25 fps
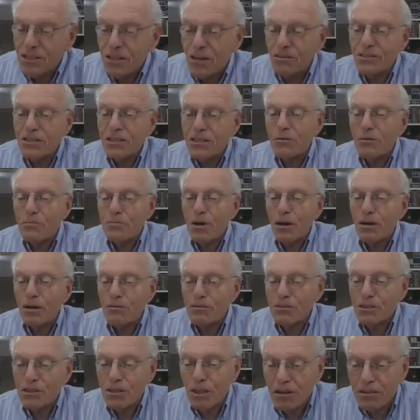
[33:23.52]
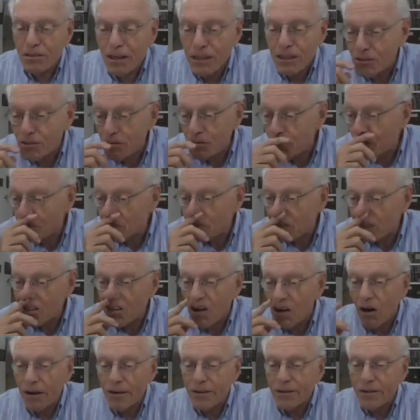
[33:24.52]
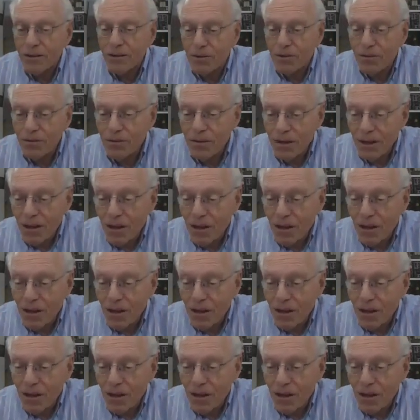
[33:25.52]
you don't say Rabbi Yochanan Rish Lakish, you usually argue,